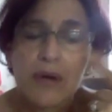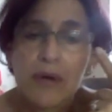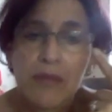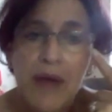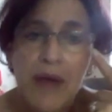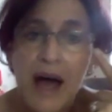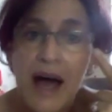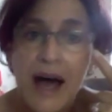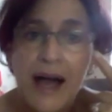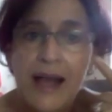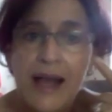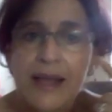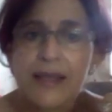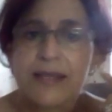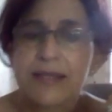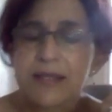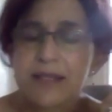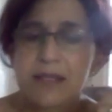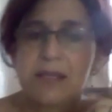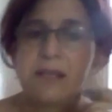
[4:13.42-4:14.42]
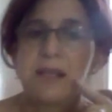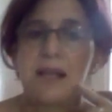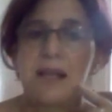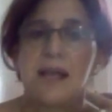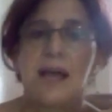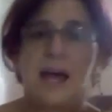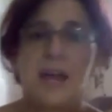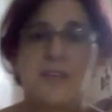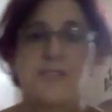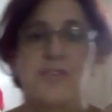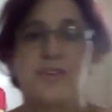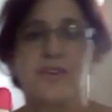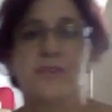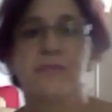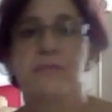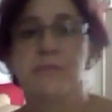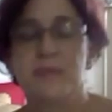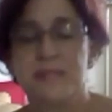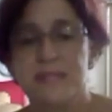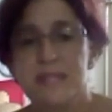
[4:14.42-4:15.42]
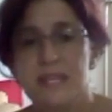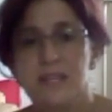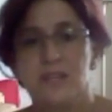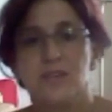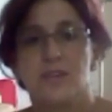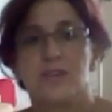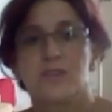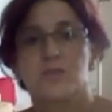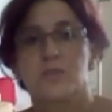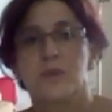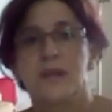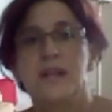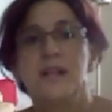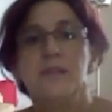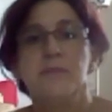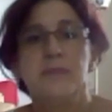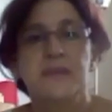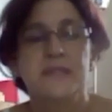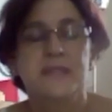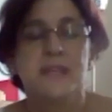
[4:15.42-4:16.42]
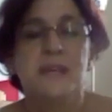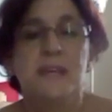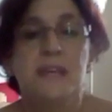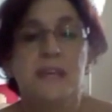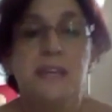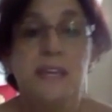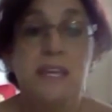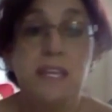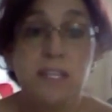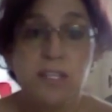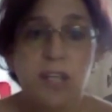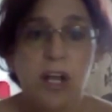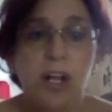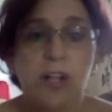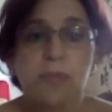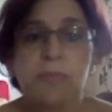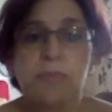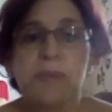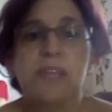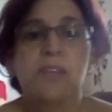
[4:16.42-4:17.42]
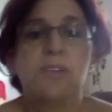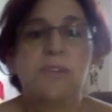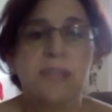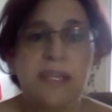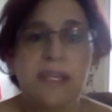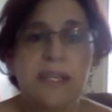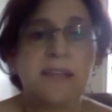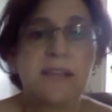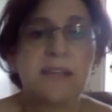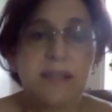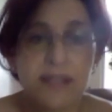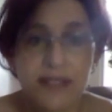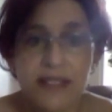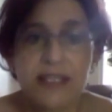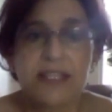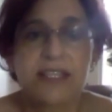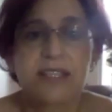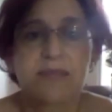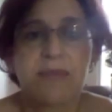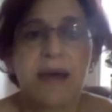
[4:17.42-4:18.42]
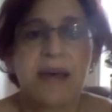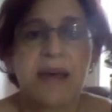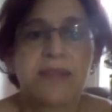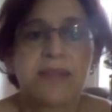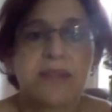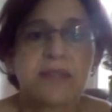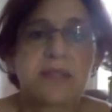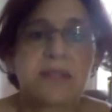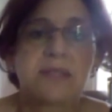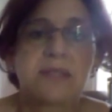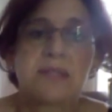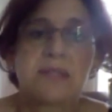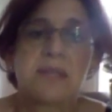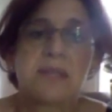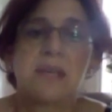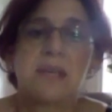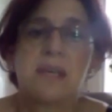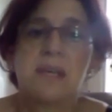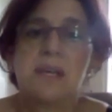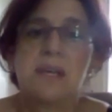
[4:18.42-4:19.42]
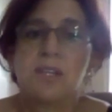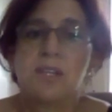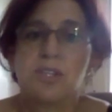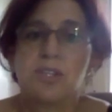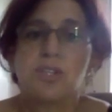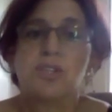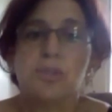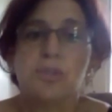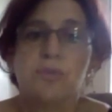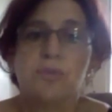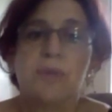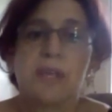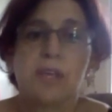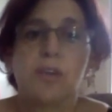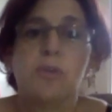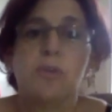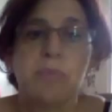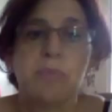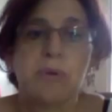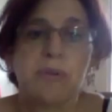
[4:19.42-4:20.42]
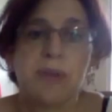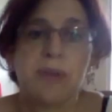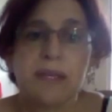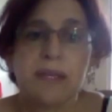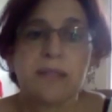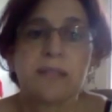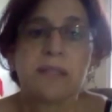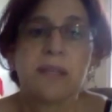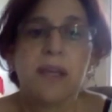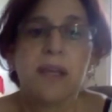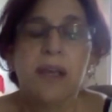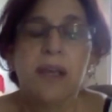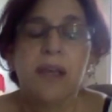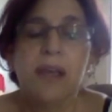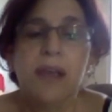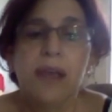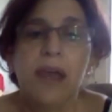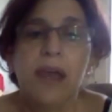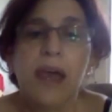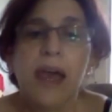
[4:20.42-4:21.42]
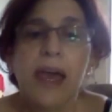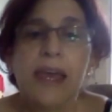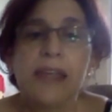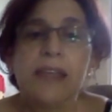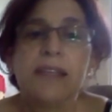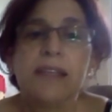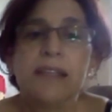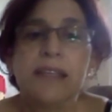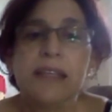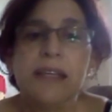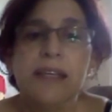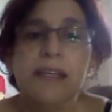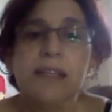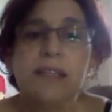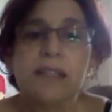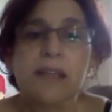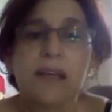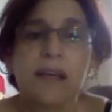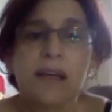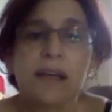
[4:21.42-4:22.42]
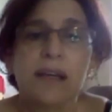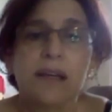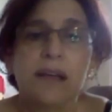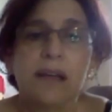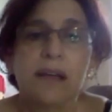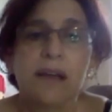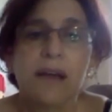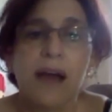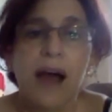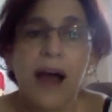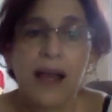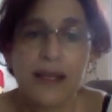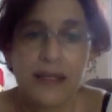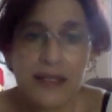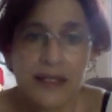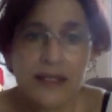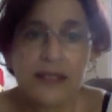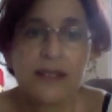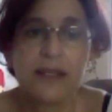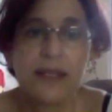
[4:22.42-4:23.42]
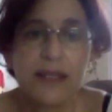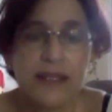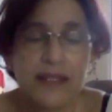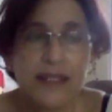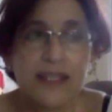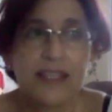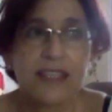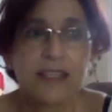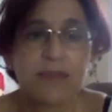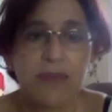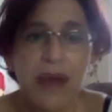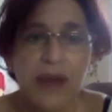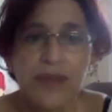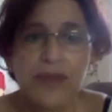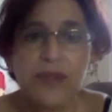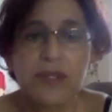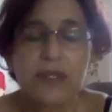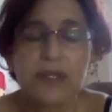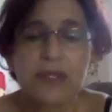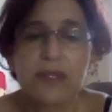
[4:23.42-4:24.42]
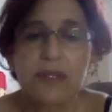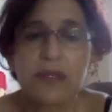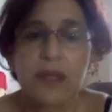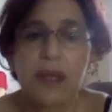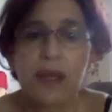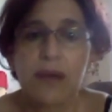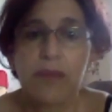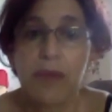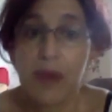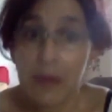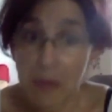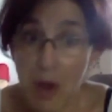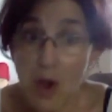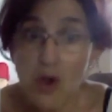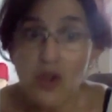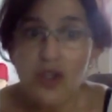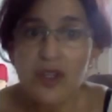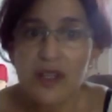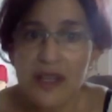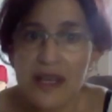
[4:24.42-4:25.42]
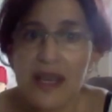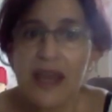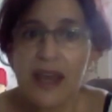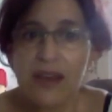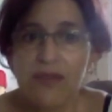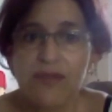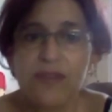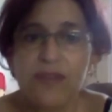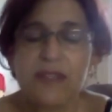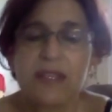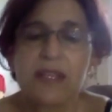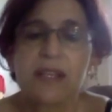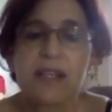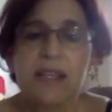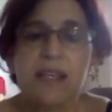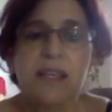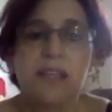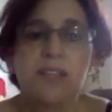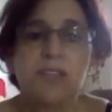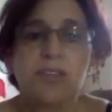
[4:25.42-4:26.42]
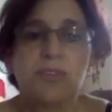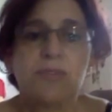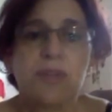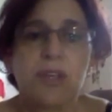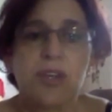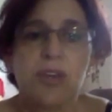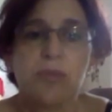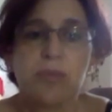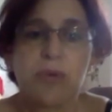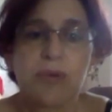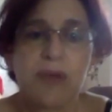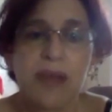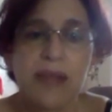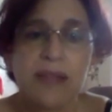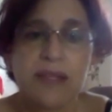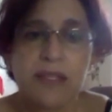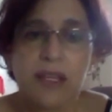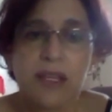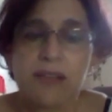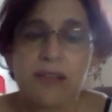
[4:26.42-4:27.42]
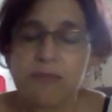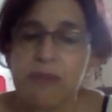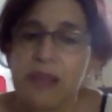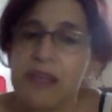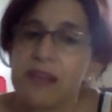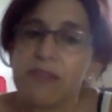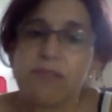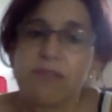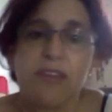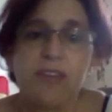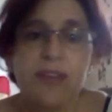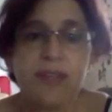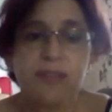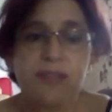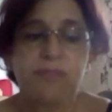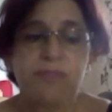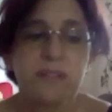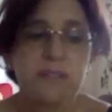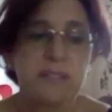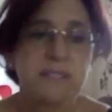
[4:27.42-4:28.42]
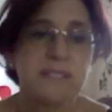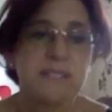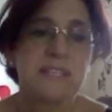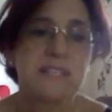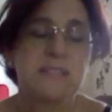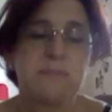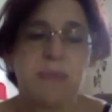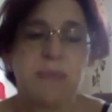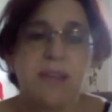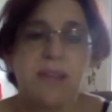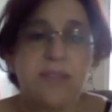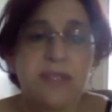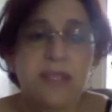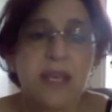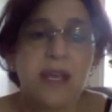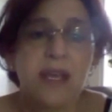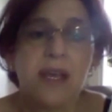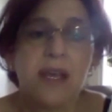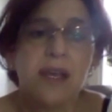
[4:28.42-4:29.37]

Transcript: My eye is still 100% not well, but he told me you need 6 months to recuperate. And indeed, I did need 6 months, emotionally and physically, to recuperate. So it's been a very difficult 6 months.